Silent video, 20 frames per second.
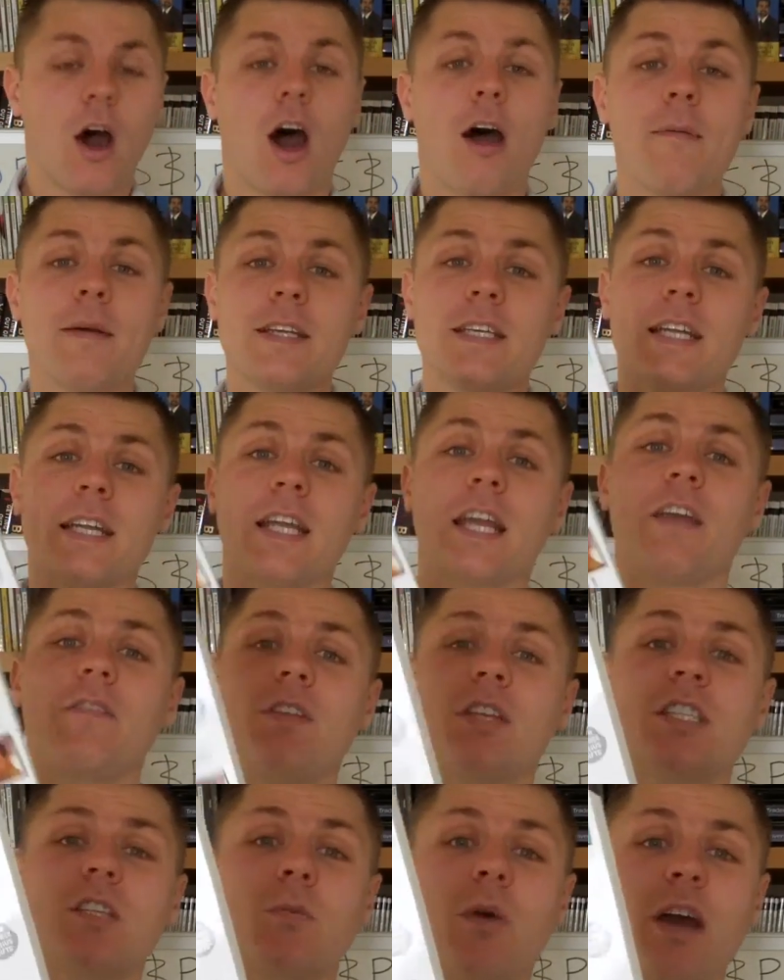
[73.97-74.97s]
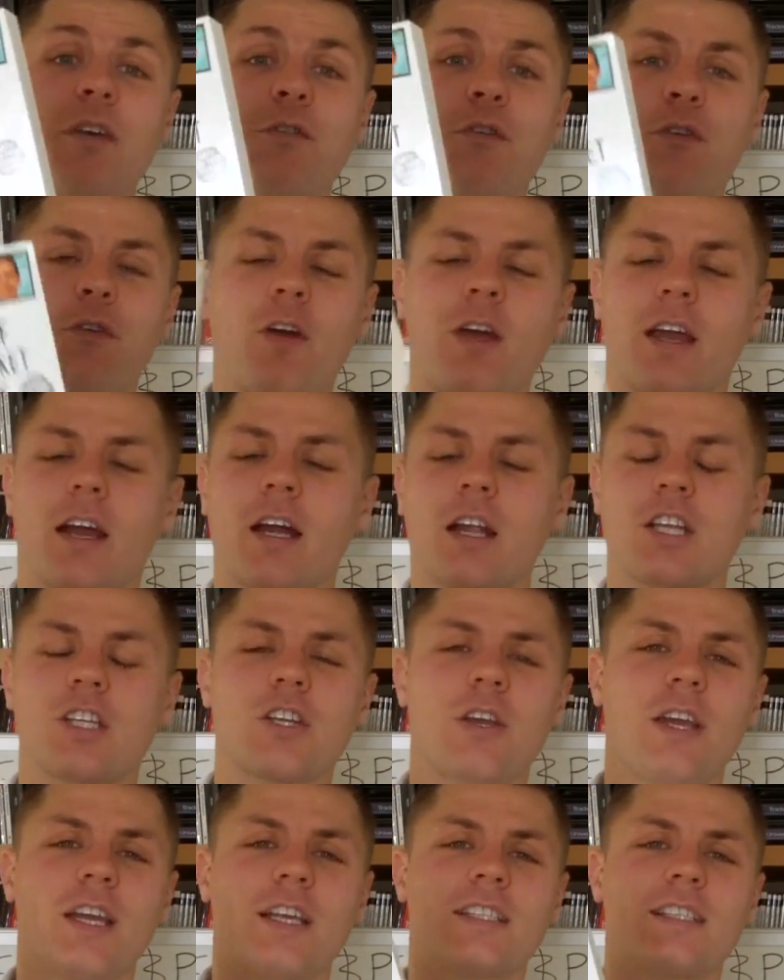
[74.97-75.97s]
I'm actually going to give this away for free. I'm going to
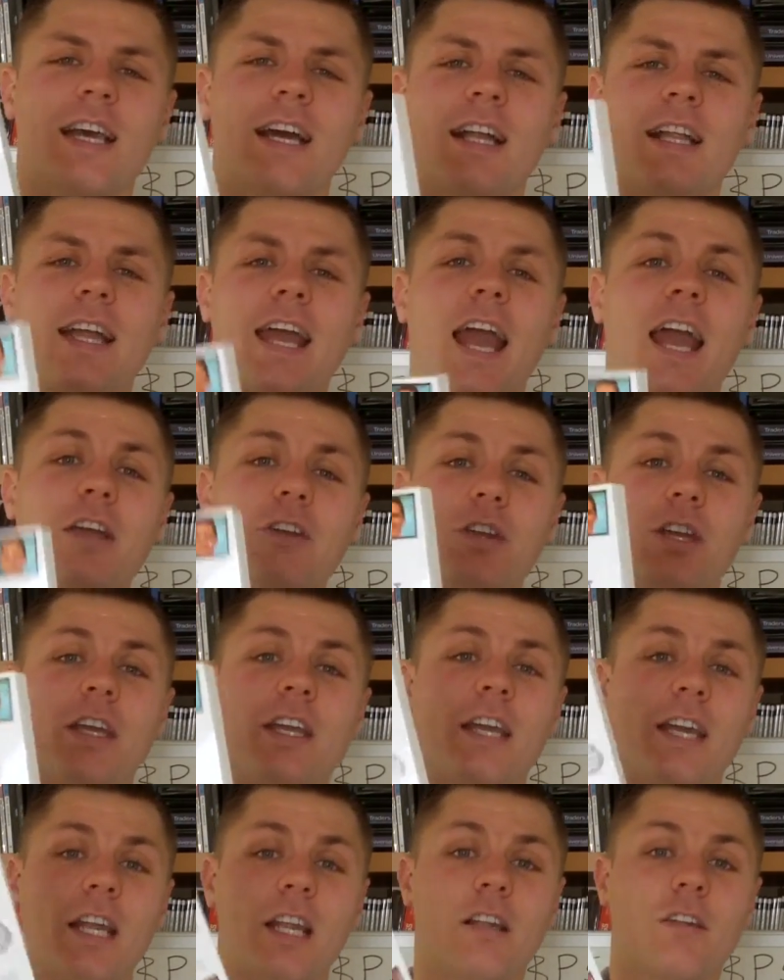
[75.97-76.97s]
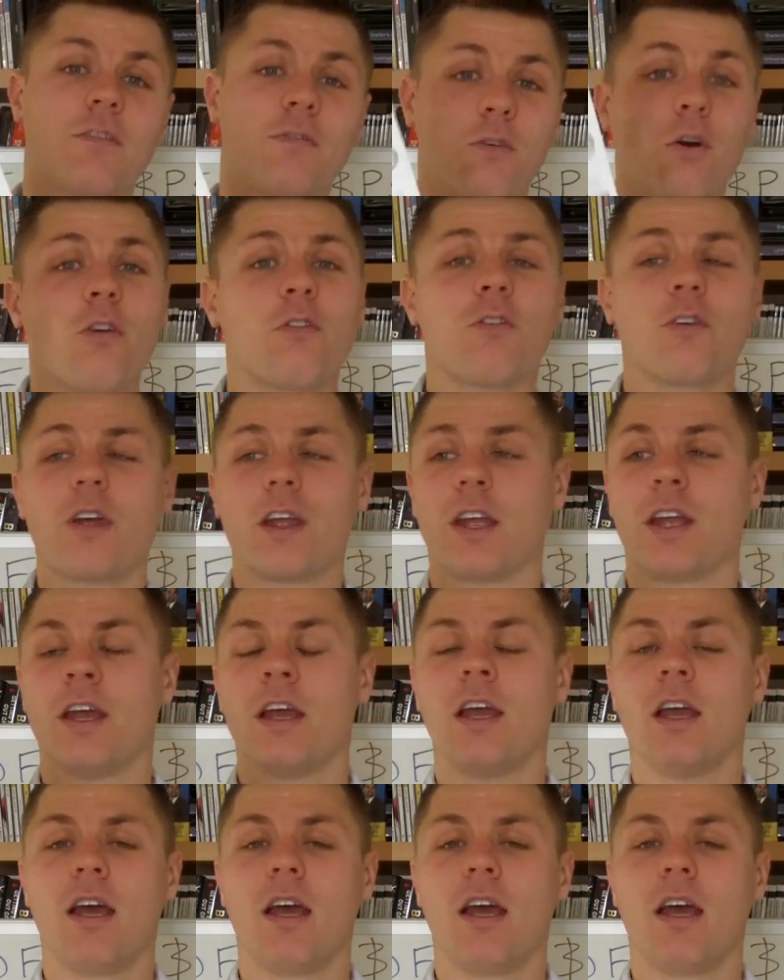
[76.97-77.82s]
show you exactly how you can get it for free